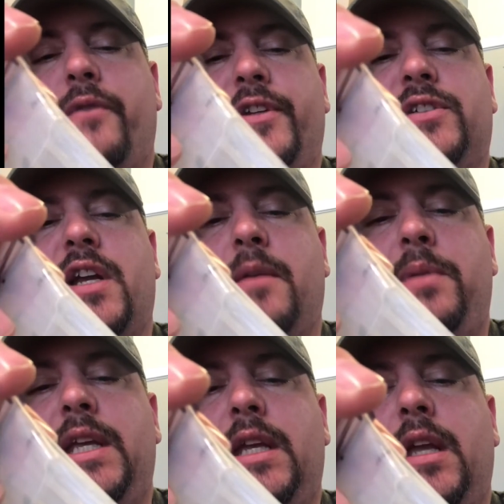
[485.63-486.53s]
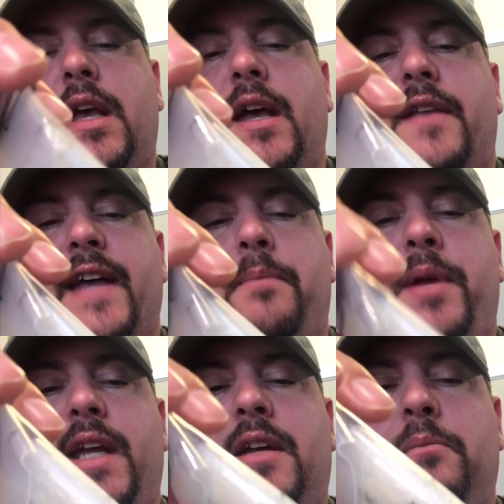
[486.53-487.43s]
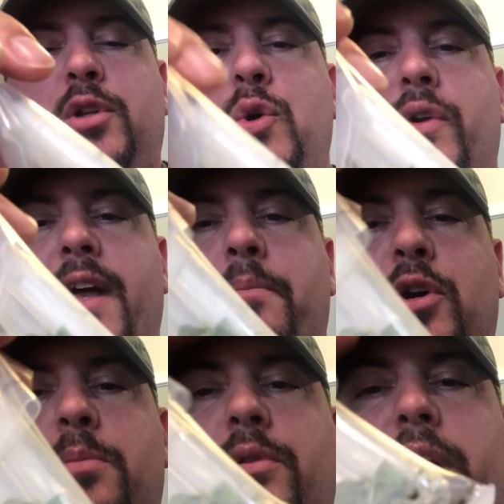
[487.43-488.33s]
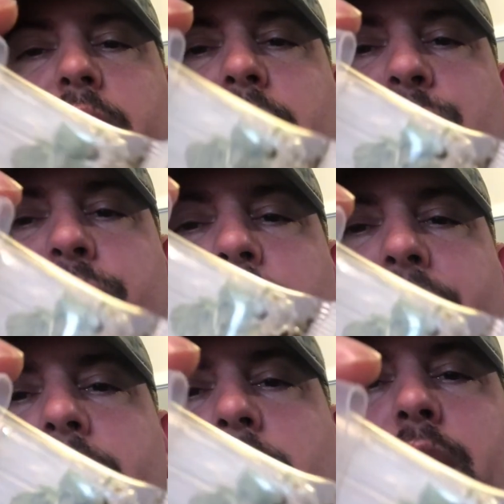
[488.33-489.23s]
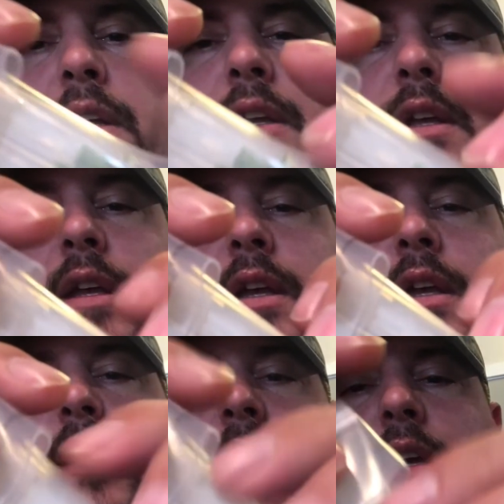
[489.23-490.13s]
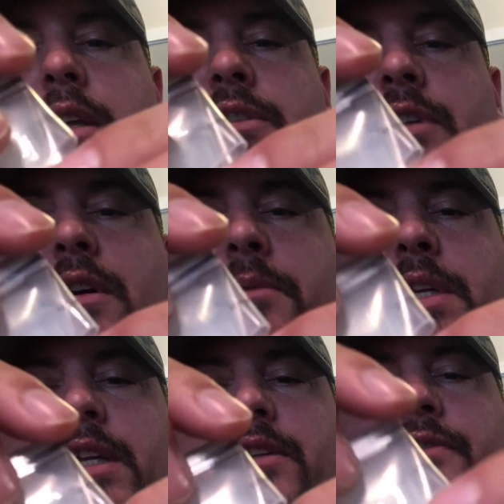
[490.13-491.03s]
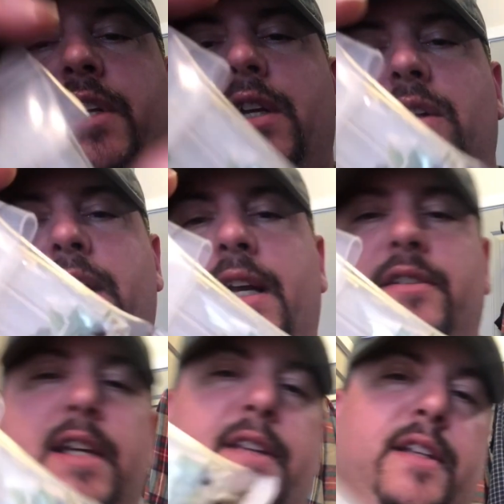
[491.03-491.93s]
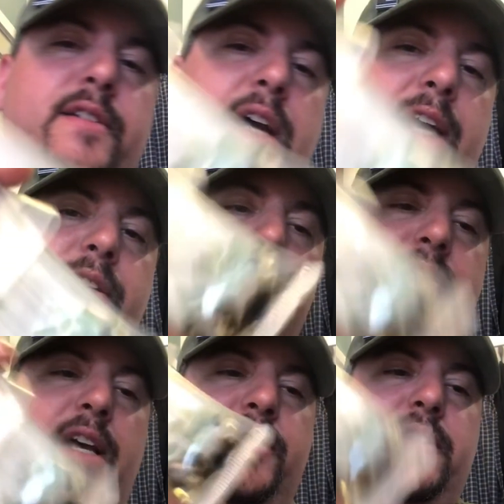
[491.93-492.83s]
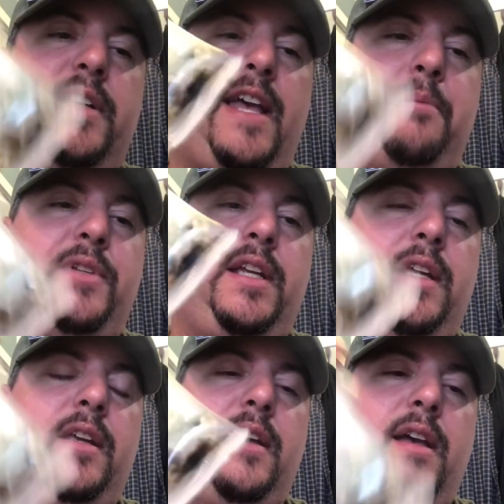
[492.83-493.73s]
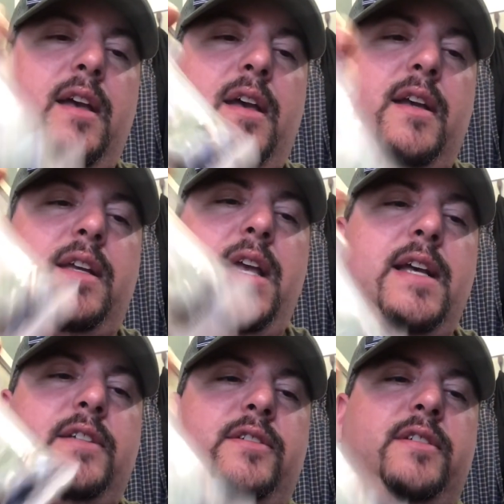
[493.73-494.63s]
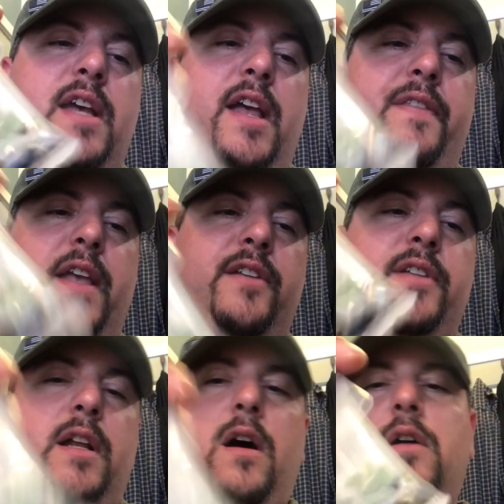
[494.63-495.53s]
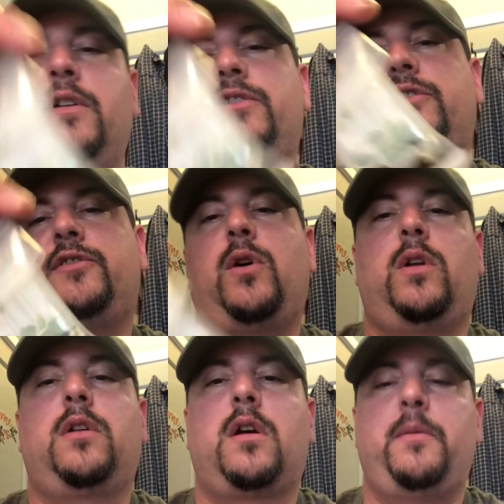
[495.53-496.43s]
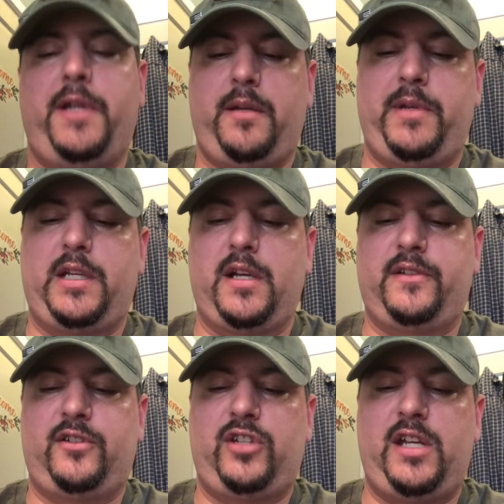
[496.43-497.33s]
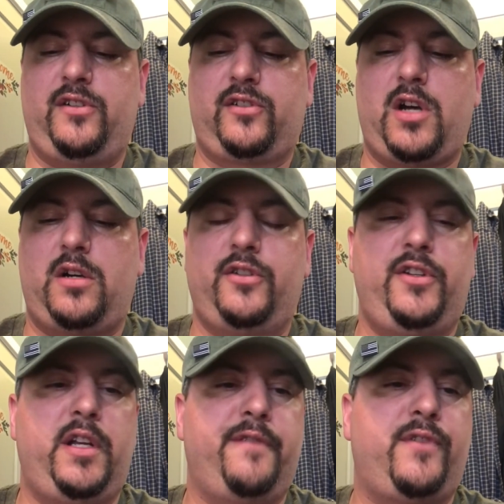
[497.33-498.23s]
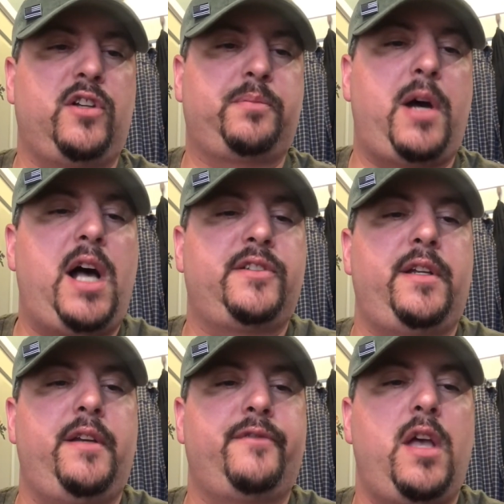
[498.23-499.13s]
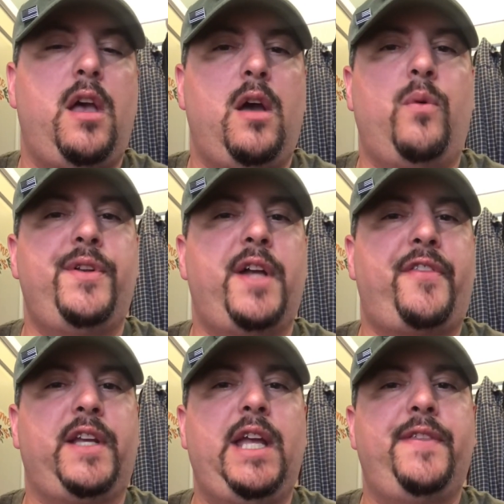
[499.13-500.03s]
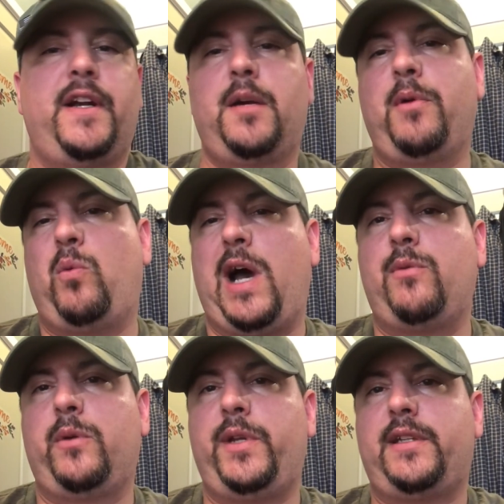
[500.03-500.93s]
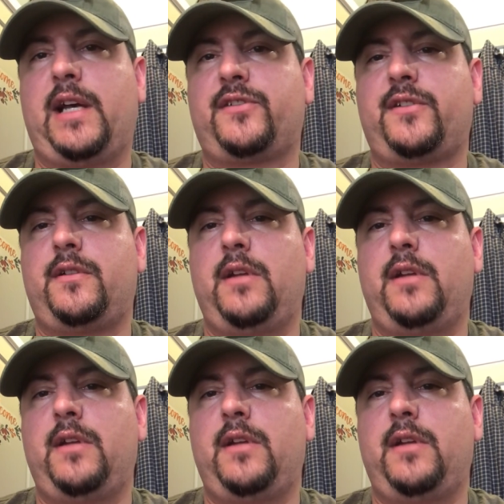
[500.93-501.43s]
if it's going to be that pink and blue or that purple like it is with nothing in it. So, I mean, in the video, like I said, these scientists tested empty kits, and they said, oh, this is so alarming because it changes colors and you get a false positive with nothing in there. But why would we test